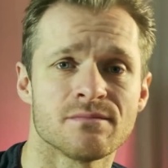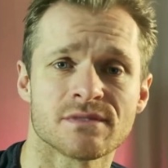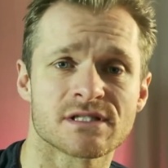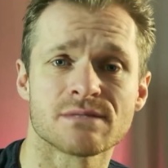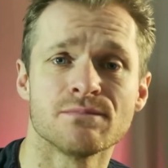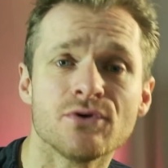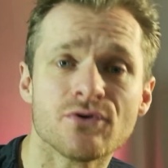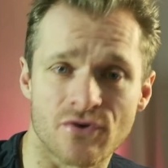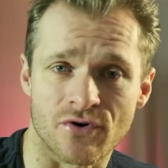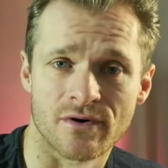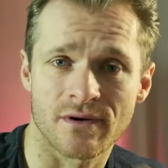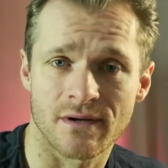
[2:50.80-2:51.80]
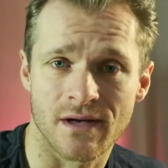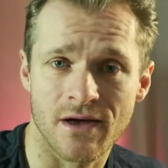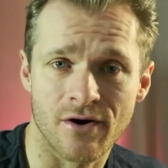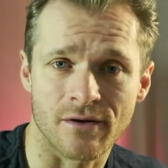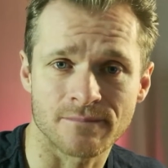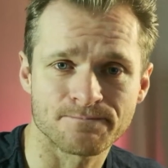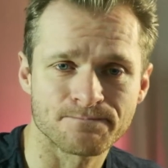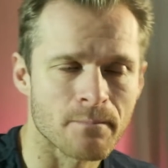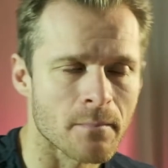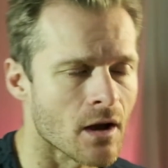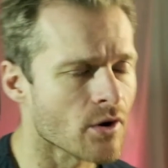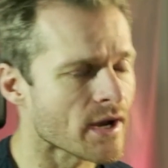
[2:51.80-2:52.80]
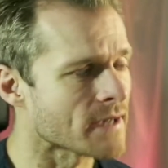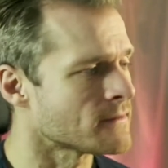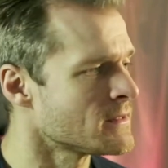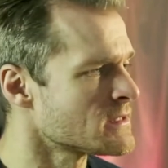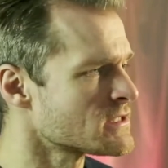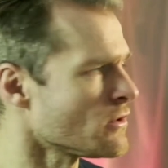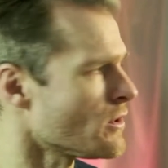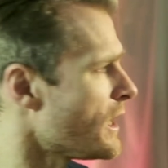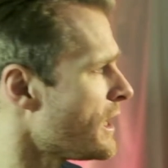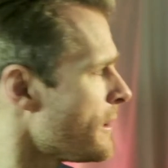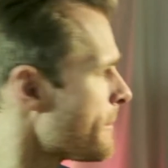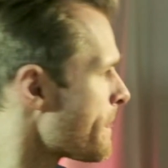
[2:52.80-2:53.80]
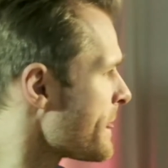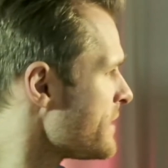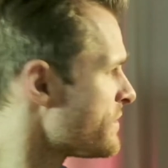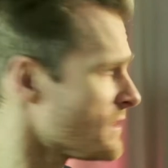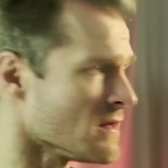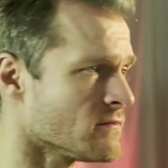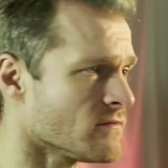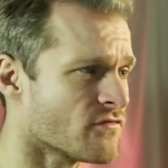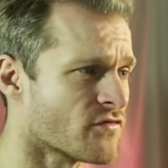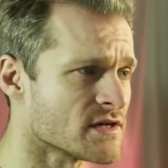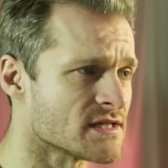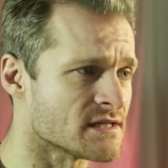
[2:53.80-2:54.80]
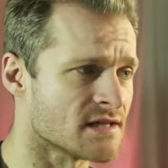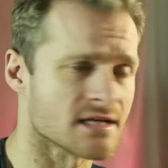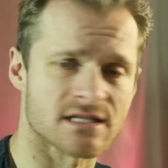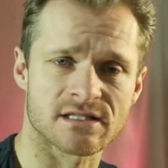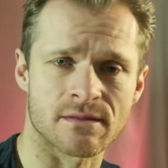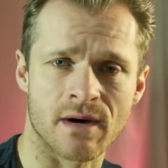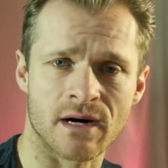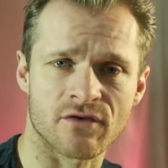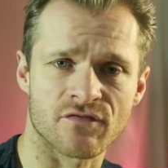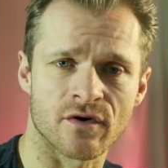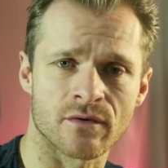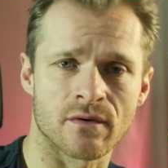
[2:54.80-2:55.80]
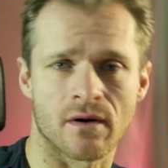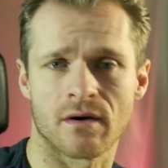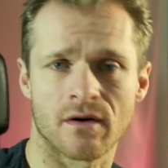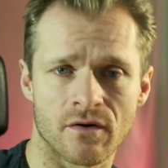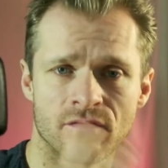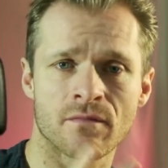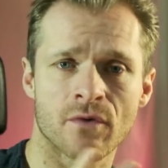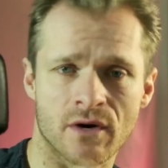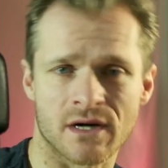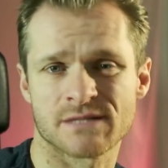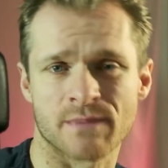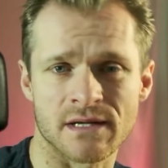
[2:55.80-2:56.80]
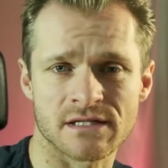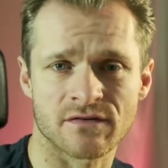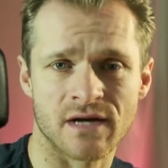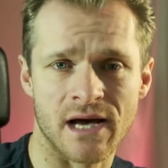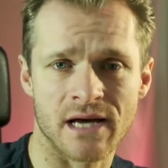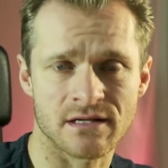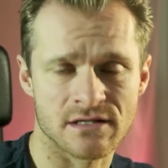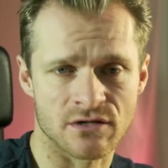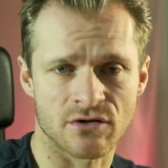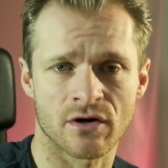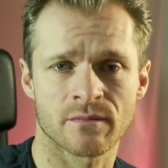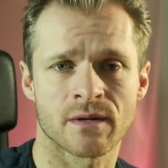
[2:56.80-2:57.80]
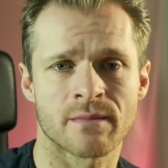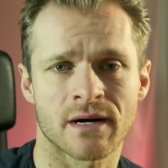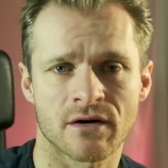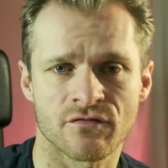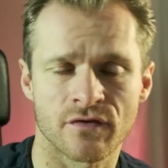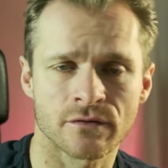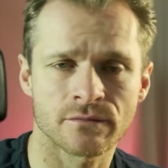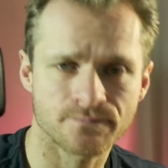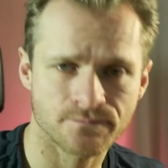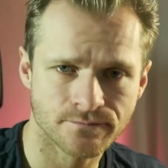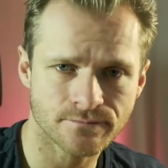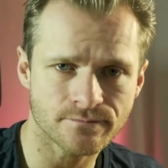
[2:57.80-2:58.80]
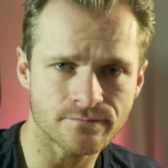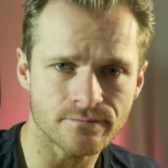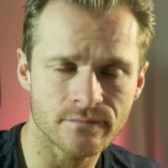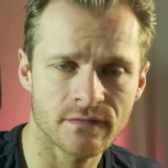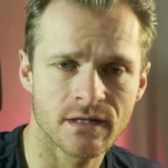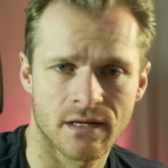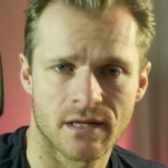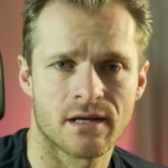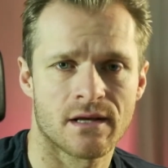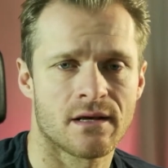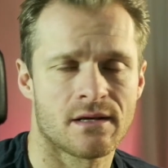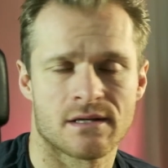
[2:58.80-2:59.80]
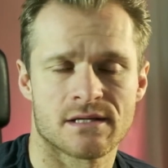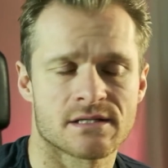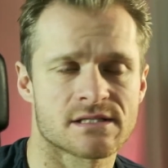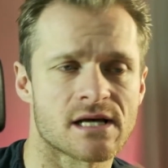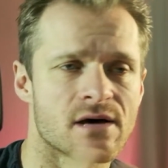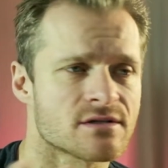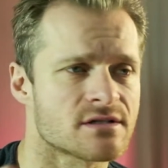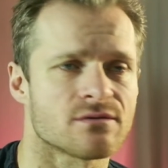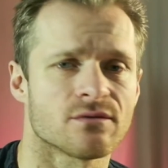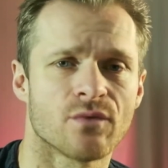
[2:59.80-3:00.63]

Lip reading: smoother at all. Okay, so for instance, this is a microphone of a more expensive kind. It's a Neumann microphone. Sounds